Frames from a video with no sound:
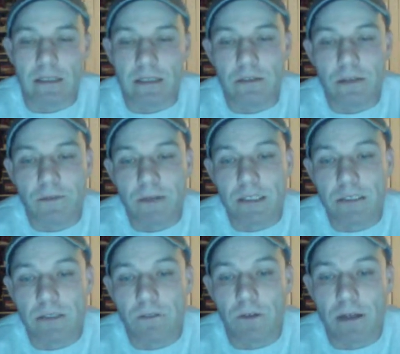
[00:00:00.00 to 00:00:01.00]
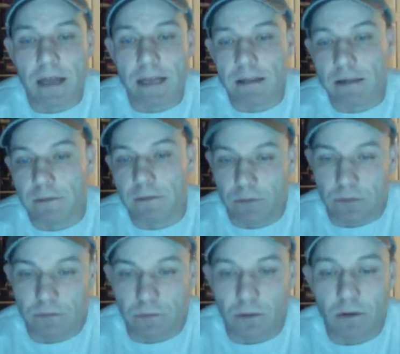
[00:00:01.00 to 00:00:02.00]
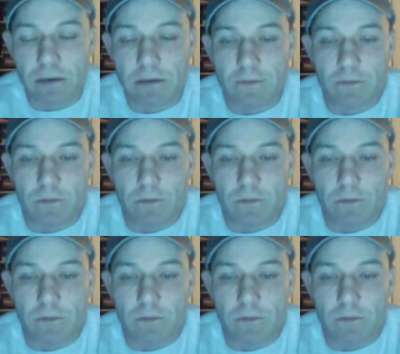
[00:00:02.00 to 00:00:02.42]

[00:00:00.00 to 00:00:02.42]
Universal for like lo-